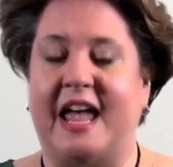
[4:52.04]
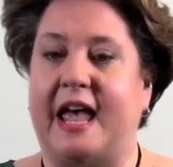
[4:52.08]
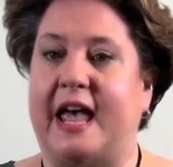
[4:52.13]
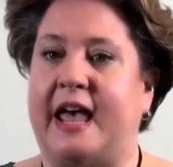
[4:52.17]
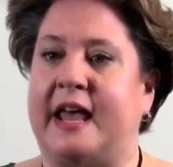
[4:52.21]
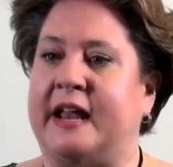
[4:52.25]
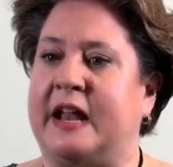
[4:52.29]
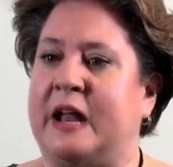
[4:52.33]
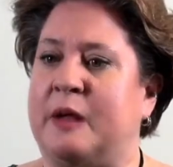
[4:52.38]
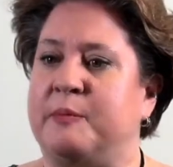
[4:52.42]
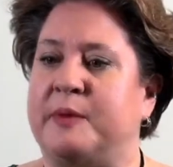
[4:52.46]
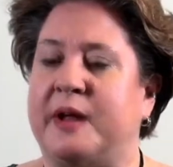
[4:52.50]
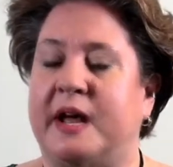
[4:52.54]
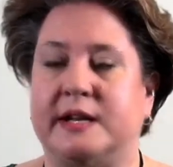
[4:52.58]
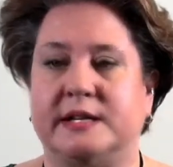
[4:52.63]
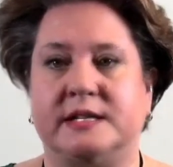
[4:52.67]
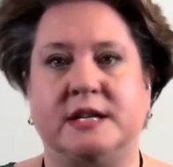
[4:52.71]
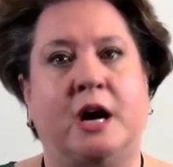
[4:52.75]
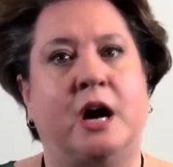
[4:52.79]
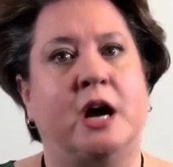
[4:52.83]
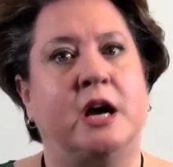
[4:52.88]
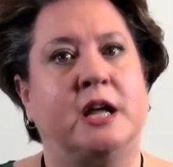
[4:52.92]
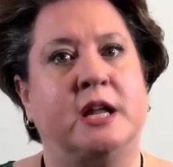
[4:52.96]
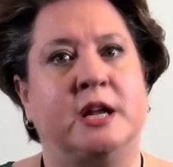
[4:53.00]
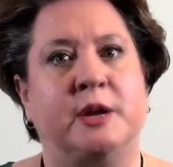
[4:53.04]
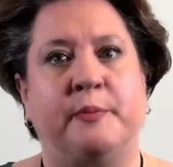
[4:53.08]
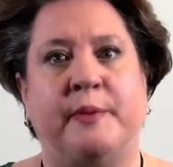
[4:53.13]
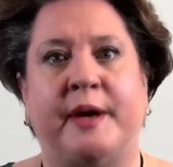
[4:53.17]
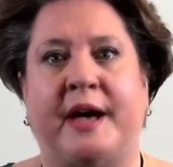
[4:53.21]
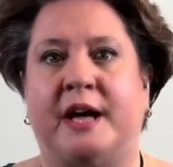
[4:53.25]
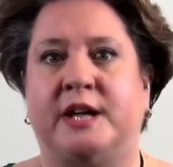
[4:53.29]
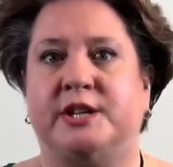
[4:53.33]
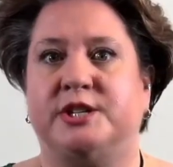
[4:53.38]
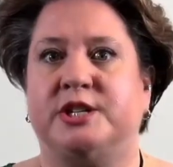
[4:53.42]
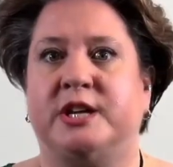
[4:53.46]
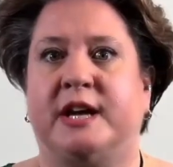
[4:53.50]
And I'm not talking
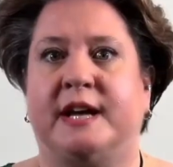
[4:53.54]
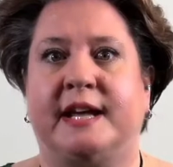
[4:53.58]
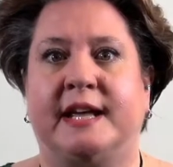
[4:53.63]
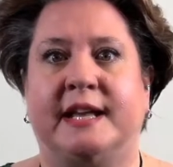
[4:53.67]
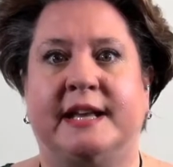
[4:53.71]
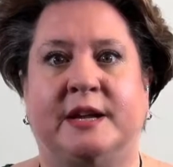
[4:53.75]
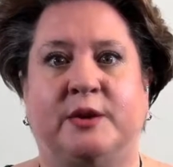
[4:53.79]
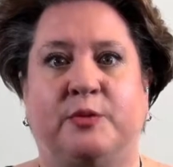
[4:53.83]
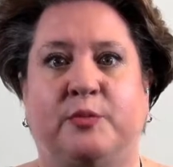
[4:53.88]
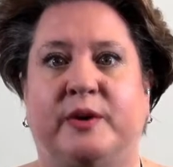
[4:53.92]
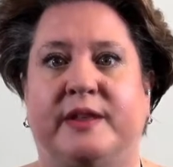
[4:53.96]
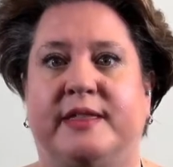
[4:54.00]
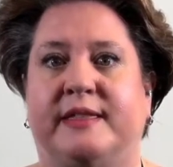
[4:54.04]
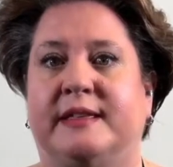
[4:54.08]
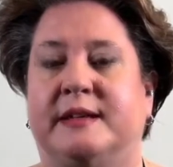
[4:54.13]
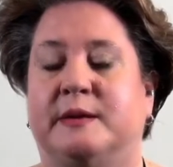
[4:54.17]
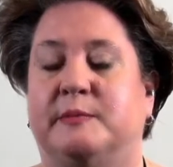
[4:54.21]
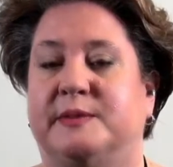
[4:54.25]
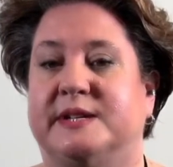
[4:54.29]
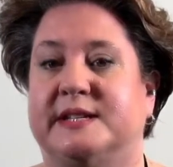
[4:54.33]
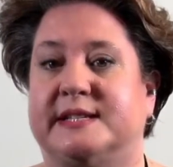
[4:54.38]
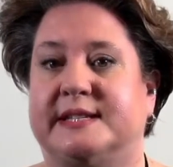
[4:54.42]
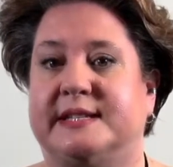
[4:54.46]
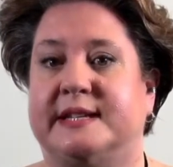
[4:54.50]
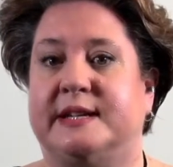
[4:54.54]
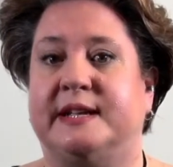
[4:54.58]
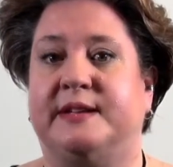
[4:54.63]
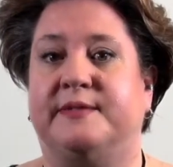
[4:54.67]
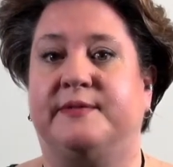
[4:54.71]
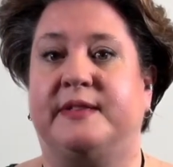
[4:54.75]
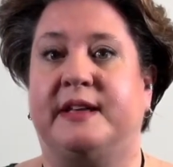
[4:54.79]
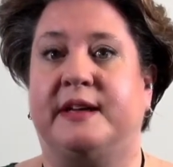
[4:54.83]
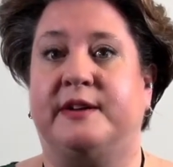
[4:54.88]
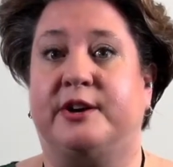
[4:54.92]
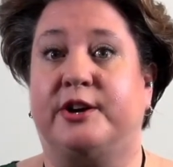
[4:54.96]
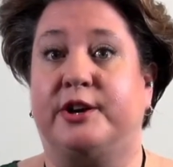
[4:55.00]
about checking in with them to see
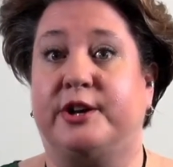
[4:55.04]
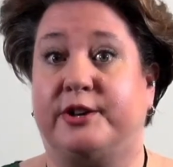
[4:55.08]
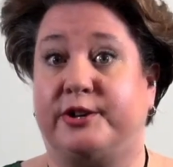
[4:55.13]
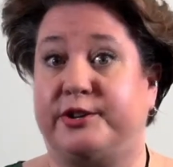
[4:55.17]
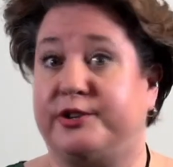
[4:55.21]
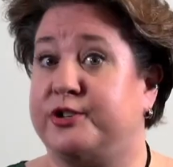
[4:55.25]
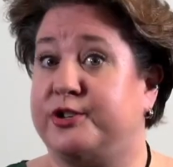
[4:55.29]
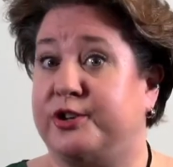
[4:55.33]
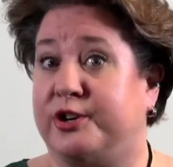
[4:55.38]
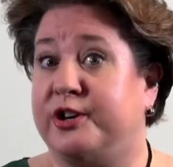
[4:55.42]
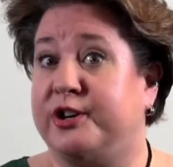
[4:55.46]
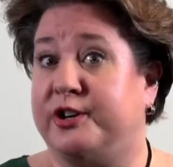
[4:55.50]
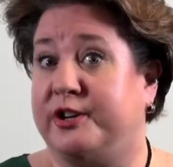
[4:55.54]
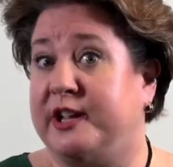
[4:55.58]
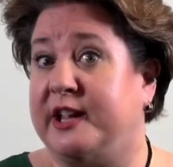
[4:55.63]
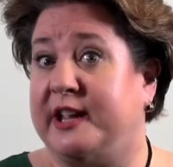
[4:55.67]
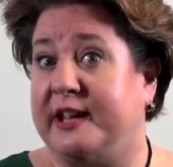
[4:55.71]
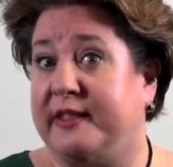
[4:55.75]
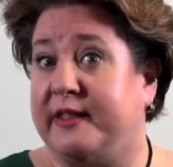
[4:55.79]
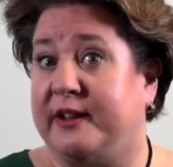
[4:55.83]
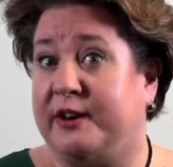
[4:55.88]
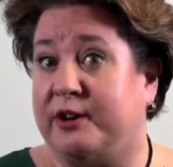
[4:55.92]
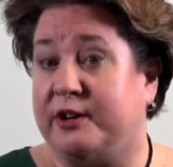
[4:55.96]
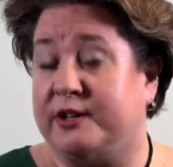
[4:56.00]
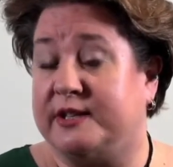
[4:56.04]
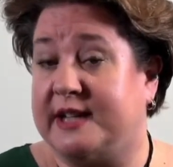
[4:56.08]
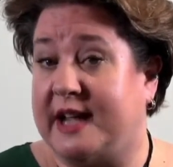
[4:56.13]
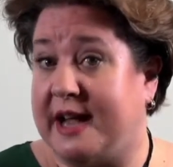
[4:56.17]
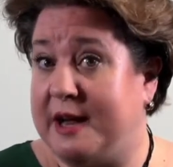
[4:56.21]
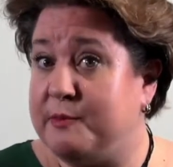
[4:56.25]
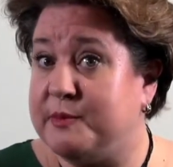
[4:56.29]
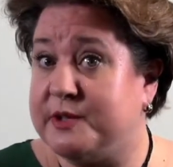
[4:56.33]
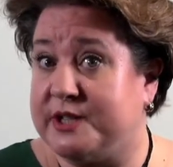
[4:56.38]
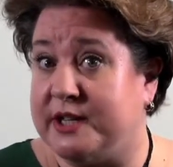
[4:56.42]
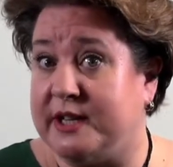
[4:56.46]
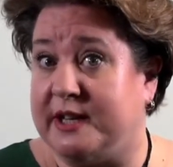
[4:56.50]
if they're turning their
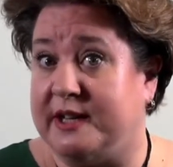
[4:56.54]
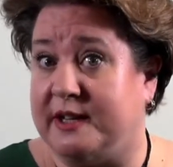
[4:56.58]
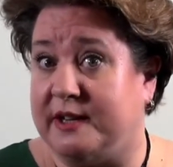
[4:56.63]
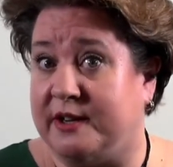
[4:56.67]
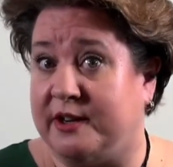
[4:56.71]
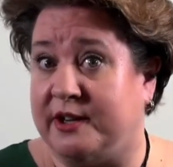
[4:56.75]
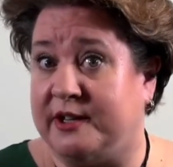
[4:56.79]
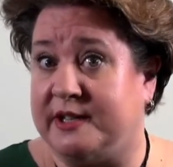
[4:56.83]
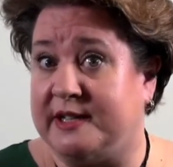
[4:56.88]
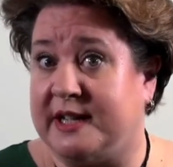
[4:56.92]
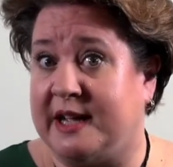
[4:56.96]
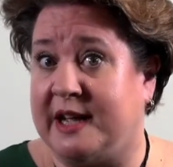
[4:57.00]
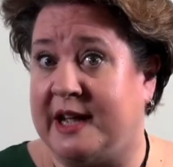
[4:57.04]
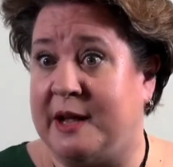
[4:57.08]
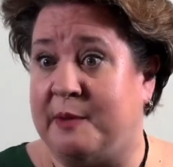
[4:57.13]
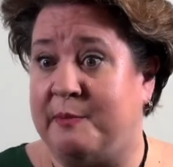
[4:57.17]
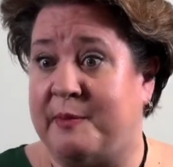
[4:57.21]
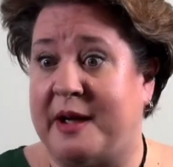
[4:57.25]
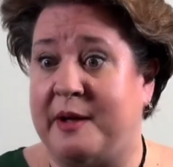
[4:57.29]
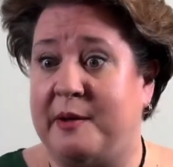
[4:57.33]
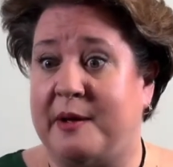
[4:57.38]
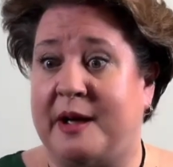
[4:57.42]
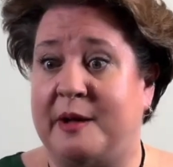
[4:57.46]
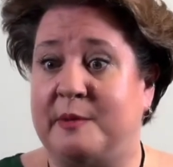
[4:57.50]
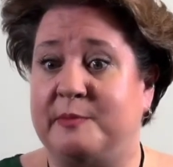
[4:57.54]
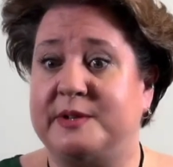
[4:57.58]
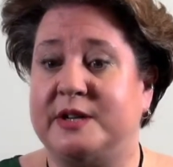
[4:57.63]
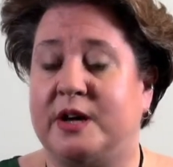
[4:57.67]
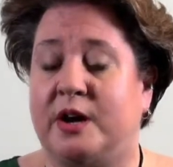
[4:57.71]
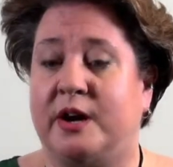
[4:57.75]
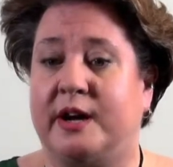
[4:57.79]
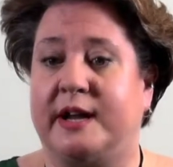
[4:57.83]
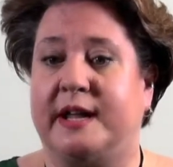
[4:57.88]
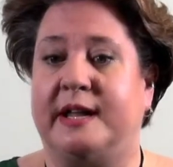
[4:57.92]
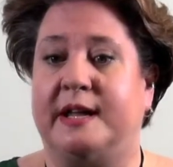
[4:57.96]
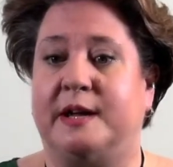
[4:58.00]
timesheet in on time. I'm
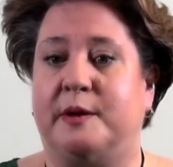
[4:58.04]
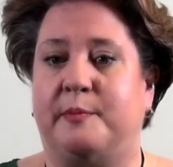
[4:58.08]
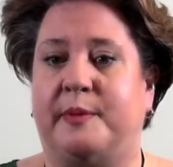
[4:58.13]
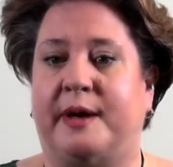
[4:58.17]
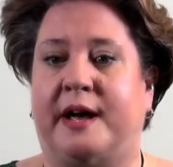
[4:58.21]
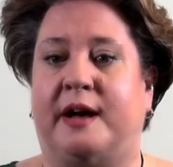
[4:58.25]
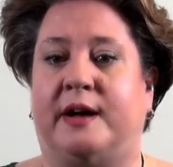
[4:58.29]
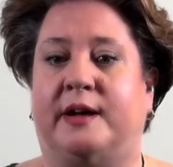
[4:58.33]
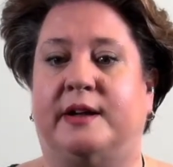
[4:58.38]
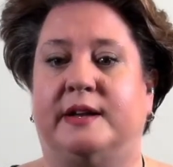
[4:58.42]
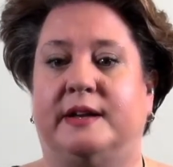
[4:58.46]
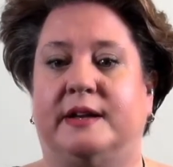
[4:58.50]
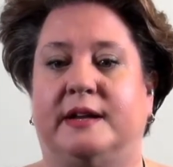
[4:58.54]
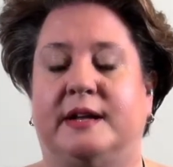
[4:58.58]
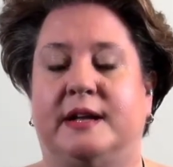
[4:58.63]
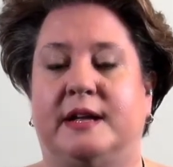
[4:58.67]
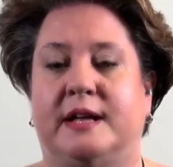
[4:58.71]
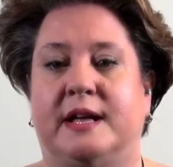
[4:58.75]
talking about,